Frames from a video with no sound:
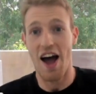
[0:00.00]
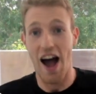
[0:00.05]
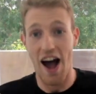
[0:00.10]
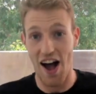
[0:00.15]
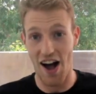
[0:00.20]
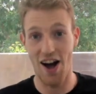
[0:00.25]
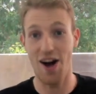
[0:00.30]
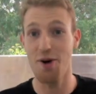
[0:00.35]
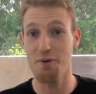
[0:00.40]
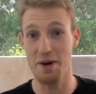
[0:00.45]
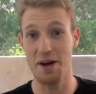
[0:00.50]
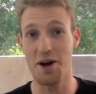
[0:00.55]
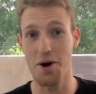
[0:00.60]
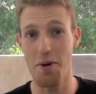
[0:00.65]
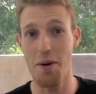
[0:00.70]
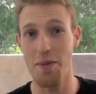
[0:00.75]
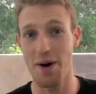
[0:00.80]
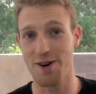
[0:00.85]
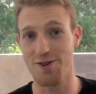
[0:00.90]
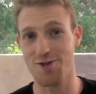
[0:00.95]
How we go
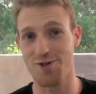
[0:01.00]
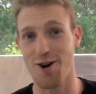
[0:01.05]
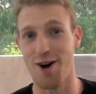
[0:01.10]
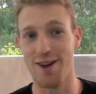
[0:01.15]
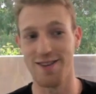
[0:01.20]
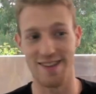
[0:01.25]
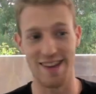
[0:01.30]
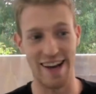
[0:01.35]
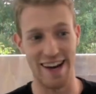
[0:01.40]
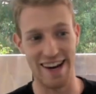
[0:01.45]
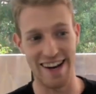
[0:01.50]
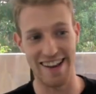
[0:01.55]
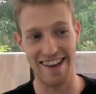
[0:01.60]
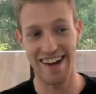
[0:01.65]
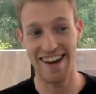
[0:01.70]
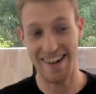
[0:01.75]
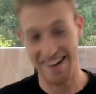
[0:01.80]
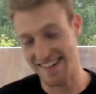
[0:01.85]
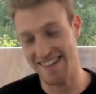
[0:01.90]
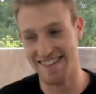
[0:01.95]
about translating
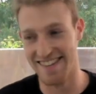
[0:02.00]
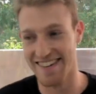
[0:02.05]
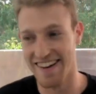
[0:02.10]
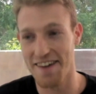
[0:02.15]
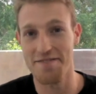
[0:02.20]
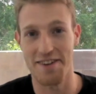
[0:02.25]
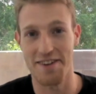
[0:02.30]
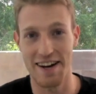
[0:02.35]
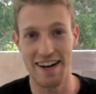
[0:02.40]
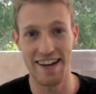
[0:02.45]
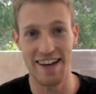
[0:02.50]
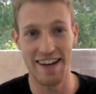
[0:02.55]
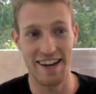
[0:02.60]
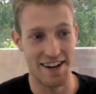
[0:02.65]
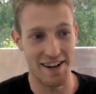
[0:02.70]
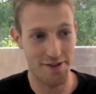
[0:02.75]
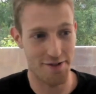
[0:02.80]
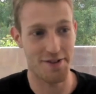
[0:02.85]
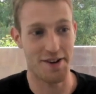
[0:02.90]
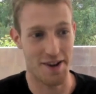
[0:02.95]
that is, funnily
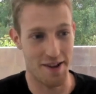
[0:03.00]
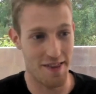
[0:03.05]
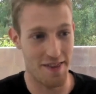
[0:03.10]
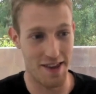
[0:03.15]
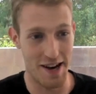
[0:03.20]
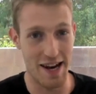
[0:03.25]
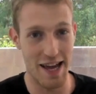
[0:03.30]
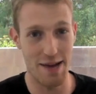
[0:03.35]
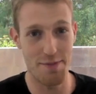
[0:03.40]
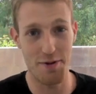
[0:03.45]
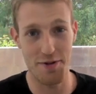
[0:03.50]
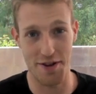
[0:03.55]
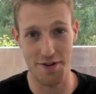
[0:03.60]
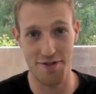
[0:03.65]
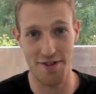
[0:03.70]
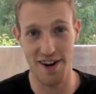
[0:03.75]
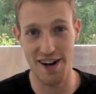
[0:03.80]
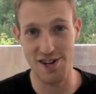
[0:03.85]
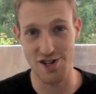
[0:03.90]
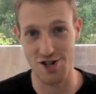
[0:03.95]
enough, the name of the
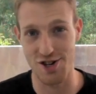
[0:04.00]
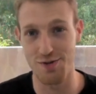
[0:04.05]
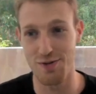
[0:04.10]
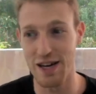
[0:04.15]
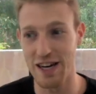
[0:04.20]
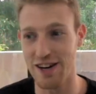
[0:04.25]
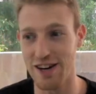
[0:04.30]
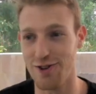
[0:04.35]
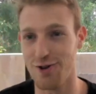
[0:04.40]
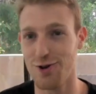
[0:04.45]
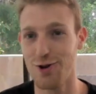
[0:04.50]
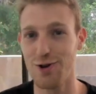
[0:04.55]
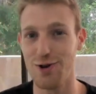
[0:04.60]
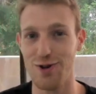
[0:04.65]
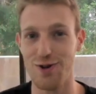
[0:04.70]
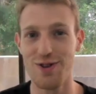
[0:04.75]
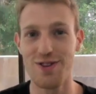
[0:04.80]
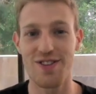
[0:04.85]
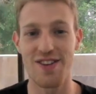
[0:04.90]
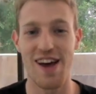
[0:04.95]
function we need to
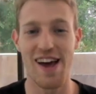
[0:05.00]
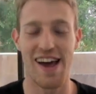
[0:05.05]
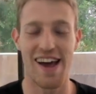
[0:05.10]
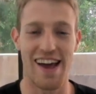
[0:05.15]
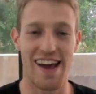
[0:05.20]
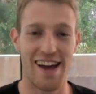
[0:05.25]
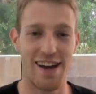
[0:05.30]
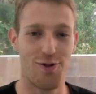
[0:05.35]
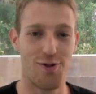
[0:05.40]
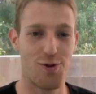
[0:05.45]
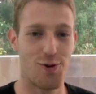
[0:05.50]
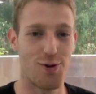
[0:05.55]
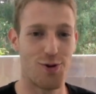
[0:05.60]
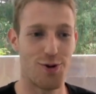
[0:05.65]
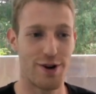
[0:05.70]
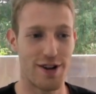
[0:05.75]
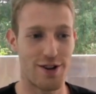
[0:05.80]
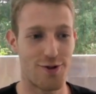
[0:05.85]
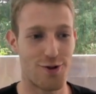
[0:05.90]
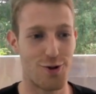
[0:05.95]
use in
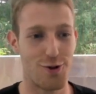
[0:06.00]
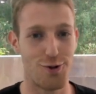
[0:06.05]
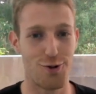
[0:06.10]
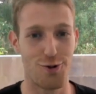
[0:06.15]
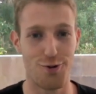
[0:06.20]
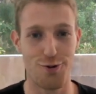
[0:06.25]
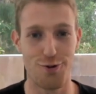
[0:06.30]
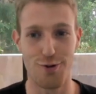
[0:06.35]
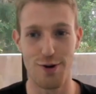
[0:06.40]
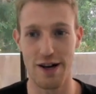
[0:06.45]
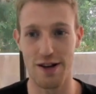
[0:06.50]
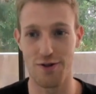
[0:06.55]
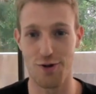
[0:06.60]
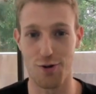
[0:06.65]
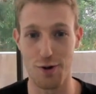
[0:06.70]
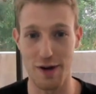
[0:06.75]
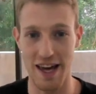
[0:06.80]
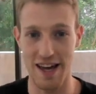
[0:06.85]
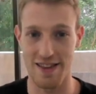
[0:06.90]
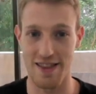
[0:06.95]
order to
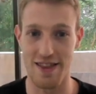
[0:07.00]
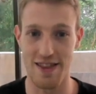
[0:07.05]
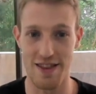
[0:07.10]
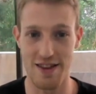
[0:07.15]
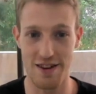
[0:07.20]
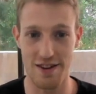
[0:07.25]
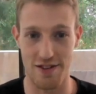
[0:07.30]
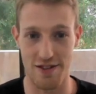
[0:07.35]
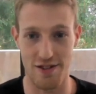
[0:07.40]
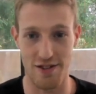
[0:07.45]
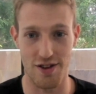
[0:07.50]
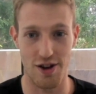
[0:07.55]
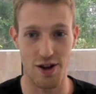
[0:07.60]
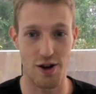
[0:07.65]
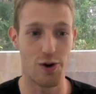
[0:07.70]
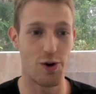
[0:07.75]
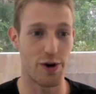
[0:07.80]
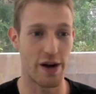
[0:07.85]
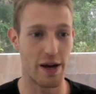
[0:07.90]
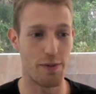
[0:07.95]
get this
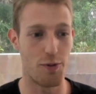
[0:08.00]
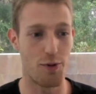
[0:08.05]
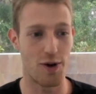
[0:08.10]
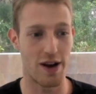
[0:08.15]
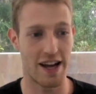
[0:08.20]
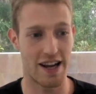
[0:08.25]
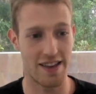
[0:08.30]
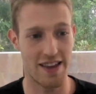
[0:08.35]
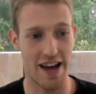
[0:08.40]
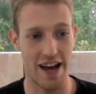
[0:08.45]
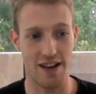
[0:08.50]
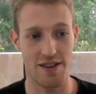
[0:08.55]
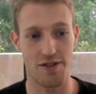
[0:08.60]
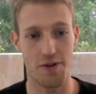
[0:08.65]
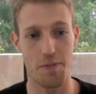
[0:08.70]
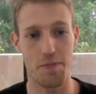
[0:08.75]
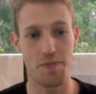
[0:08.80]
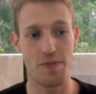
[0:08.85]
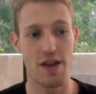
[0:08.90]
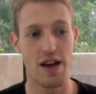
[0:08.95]
looking more like that.
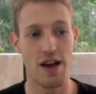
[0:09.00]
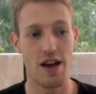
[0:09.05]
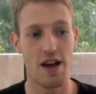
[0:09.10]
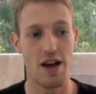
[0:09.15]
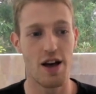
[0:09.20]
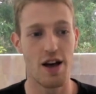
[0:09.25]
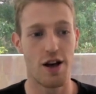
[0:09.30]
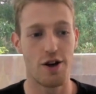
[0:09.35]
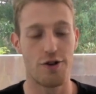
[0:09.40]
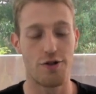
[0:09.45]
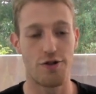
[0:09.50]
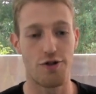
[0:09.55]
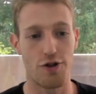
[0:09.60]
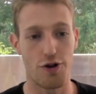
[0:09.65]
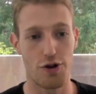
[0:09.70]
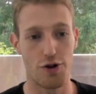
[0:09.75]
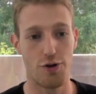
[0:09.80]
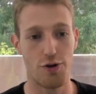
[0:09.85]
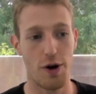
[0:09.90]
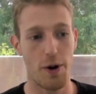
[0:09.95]

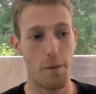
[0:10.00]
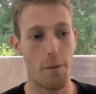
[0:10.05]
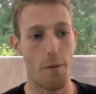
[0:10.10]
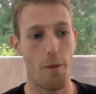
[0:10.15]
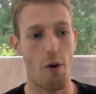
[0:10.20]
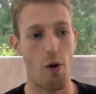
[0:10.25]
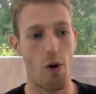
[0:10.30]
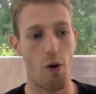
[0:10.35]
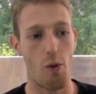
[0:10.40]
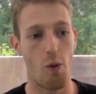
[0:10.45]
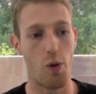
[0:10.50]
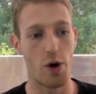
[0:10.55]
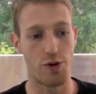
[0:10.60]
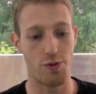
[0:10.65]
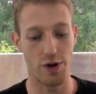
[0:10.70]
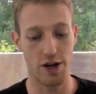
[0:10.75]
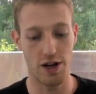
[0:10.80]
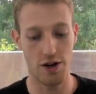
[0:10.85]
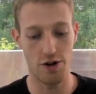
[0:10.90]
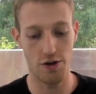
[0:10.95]
So what
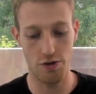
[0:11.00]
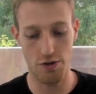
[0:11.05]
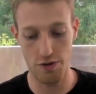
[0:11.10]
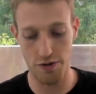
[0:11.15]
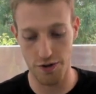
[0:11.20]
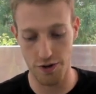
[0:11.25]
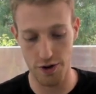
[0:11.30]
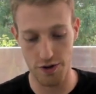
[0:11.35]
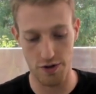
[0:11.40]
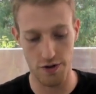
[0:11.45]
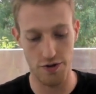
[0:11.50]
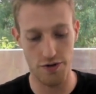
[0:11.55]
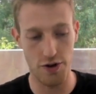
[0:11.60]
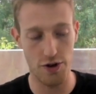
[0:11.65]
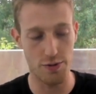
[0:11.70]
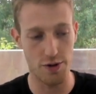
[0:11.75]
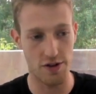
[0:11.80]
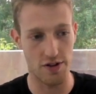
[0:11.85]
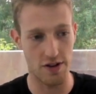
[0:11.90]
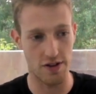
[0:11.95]
we need to do first and
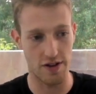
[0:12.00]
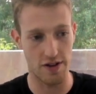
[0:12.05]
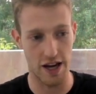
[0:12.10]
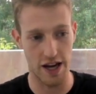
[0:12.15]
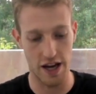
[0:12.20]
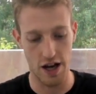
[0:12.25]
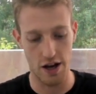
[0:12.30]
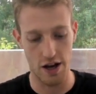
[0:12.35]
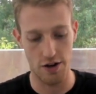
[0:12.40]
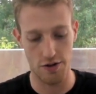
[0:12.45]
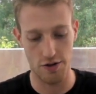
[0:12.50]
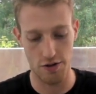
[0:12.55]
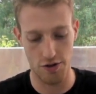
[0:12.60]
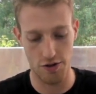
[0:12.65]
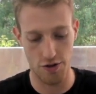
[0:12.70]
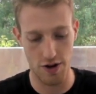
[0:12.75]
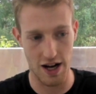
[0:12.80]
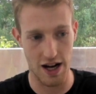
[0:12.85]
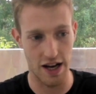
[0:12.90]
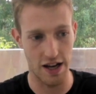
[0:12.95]
foremost is say
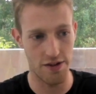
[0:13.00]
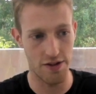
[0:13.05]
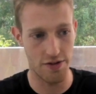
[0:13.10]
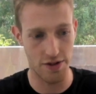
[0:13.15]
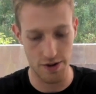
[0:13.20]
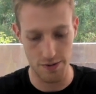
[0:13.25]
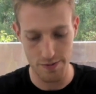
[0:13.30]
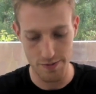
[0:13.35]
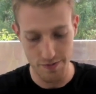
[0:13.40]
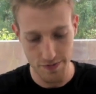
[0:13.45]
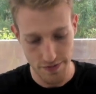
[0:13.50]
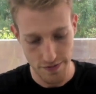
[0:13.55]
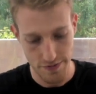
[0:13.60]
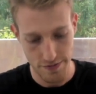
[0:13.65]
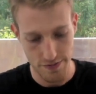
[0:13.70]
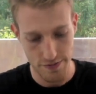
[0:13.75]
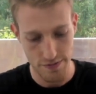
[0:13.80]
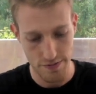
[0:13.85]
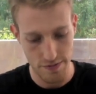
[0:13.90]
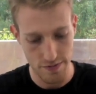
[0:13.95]

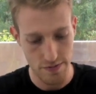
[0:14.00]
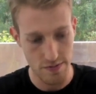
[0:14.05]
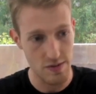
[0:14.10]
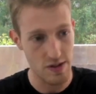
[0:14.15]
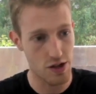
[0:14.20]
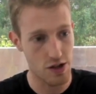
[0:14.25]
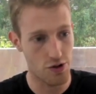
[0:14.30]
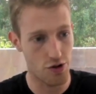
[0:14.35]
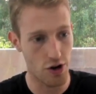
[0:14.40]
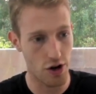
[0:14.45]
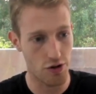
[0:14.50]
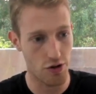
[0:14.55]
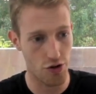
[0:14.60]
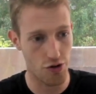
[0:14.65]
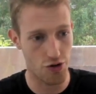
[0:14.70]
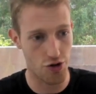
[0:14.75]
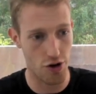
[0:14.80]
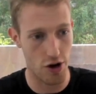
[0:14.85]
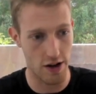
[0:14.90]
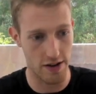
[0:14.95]

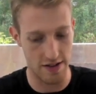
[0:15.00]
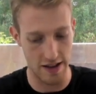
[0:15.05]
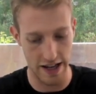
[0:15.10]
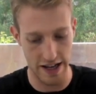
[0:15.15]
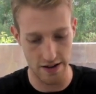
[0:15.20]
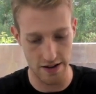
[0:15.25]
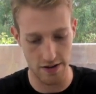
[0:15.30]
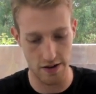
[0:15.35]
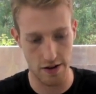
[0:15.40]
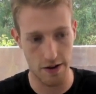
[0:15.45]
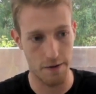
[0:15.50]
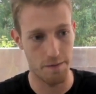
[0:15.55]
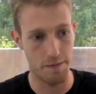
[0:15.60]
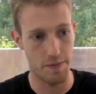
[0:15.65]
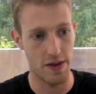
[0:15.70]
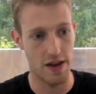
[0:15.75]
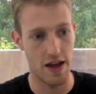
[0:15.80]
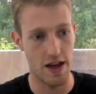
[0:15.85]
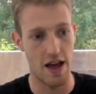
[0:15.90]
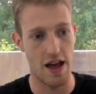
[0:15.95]
strive.translate.
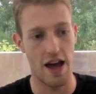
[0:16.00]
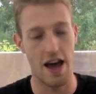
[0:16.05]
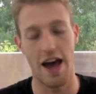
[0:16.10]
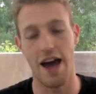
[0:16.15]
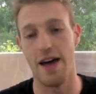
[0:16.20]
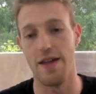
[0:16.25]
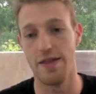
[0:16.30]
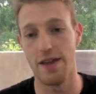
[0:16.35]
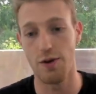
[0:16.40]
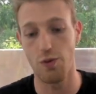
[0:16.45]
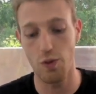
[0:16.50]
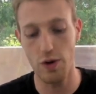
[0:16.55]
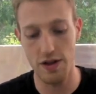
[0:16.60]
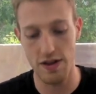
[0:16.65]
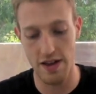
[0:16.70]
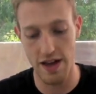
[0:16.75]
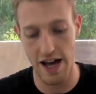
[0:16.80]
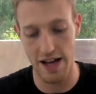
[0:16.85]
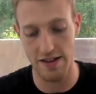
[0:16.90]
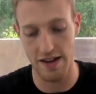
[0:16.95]
And then with
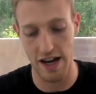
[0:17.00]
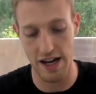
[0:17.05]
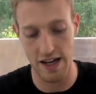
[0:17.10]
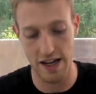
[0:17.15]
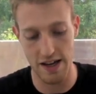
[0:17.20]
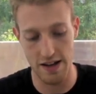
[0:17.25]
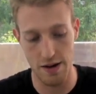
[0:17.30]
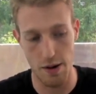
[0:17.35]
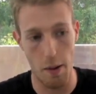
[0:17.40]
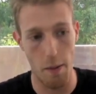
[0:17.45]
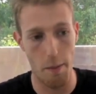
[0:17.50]
that, I can